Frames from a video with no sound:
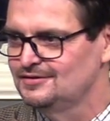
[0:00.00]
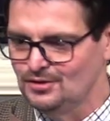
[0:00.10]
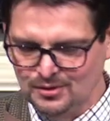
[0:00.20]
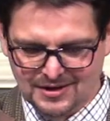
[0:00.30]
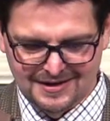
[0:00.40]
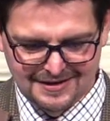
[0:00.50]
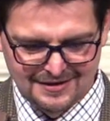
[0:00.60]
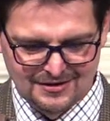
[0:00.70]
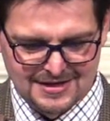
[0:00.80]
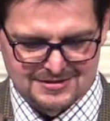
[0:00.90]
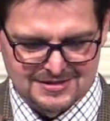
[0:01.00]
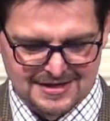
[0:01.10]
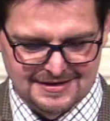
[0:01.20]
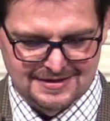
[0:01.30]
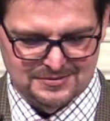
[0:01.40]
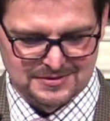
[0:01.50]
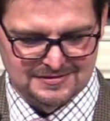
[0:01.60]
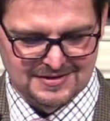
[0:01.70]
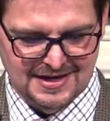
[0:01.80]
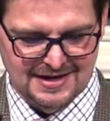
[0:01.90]
doing. You guys are getting it, the
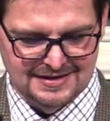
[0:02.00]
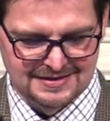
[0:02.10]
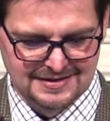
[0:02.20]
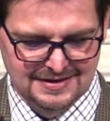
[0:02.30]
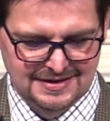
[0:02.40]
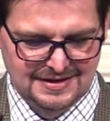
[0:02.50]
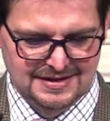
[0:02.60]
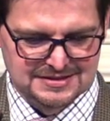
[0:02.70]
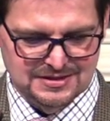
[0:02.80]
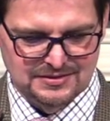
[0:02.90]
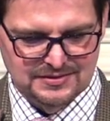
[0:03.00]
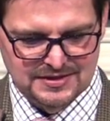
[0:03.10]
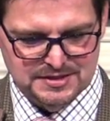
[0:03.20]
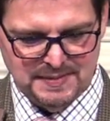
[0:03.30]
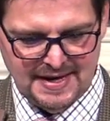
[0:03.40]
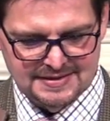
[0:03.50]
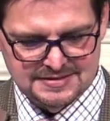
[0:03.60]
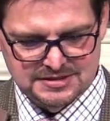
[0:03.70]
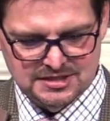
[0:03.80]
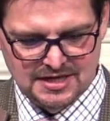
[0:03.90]
Word of God. So, this
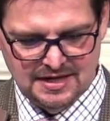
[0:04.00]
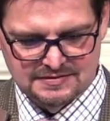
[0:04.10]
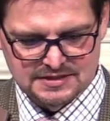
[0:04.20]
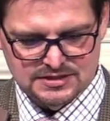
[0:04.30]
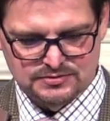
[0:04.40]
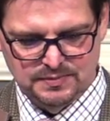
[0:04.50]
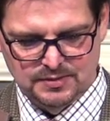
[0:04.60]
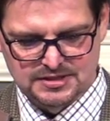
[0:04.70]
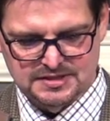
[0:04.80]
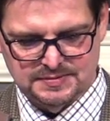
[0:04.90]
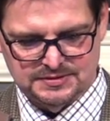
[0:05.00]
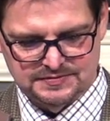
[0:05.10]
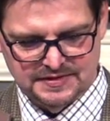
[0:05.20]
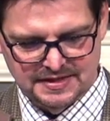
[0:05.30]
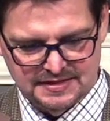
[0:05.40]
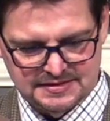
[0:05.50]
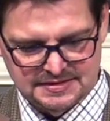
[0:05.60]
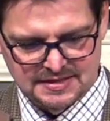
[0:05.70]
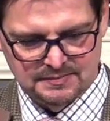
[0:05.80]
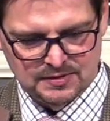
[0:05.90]
passage tonight gives us three principles for
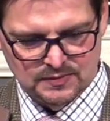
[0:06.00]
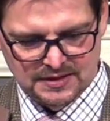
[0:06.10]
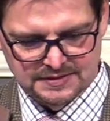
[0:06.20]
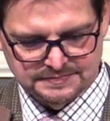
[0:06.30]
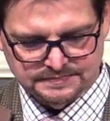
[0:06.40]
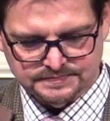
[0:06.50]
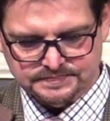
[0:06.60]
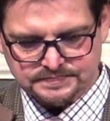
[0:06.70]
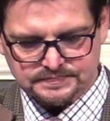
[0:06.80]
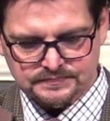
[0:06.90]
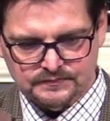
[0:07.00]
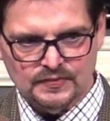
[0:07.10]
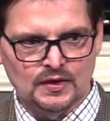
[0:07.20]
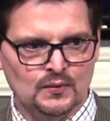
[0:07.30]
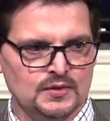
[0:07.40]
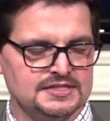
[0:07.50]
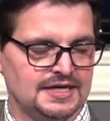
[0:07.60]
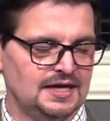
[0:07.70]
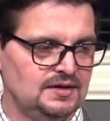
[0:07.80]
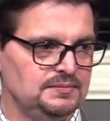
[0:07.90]
this. Number one, we're
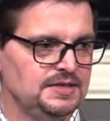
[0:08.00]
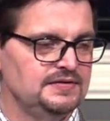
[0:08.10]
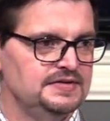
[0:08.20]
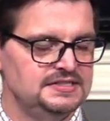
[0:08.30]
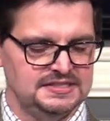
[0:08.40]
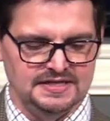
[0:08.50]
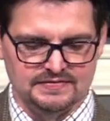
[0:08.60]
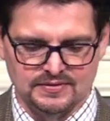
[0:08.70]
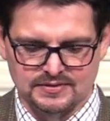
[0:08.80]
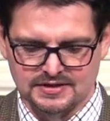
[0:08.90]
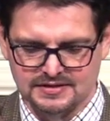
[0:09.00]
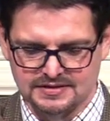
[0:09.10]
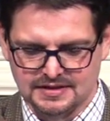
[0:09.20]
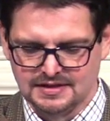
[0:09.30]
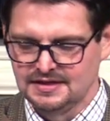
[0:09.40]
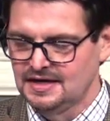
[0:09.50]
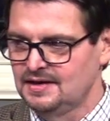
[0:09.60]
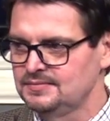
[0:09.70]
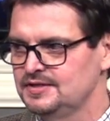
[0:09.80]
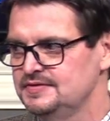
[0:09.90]
to humbly receive the word.
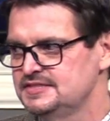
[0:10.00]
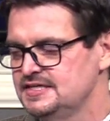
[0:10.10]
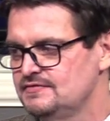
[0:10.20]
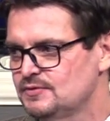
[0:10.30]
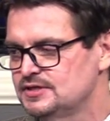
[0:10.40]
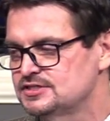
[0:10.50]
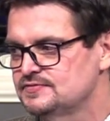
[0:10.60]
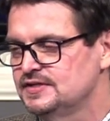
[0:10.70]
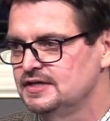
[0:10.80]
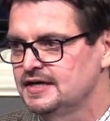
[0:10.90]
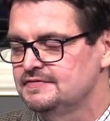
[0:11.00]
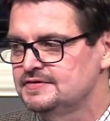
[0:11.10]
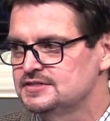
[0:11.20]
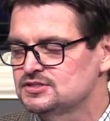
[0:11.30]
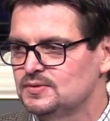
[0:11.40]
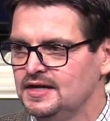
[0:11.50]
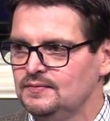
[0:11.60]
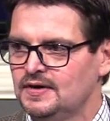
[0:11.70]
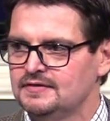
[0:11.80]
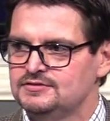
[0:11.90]
Humbly receive the word. So, if we look at verse
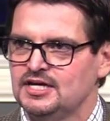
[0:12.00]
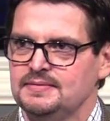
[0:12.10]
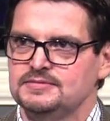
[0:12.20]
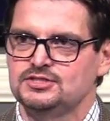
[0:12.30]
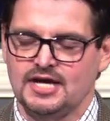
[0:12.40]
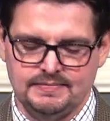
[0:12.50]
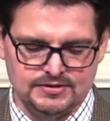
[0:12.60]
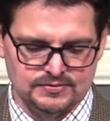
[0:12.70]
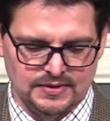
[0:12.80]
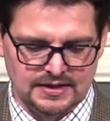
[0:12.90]
21 of James chapter